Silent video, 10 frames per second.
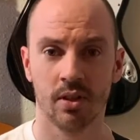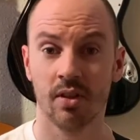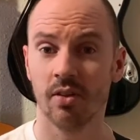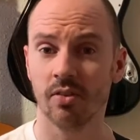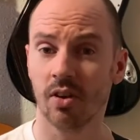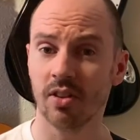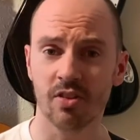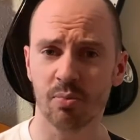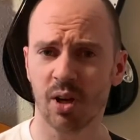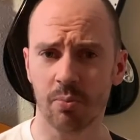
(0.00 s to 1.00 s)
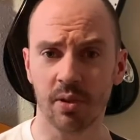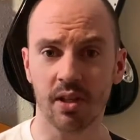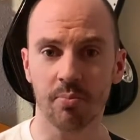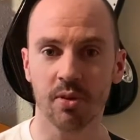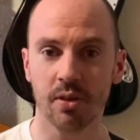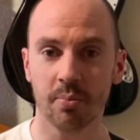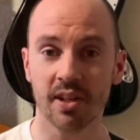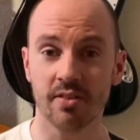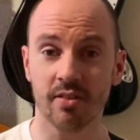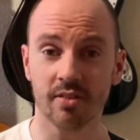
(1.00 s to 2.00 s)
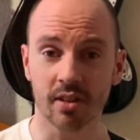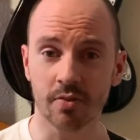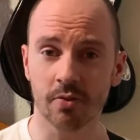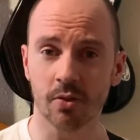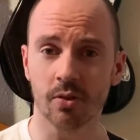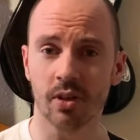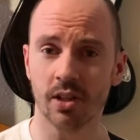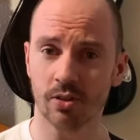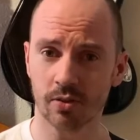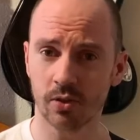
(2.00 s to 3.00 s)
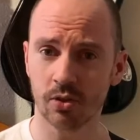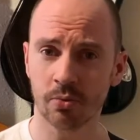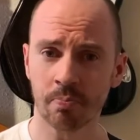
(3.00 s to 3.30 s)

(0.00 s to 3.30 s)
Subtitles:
So this might be pretty basic stuff for a lot of you,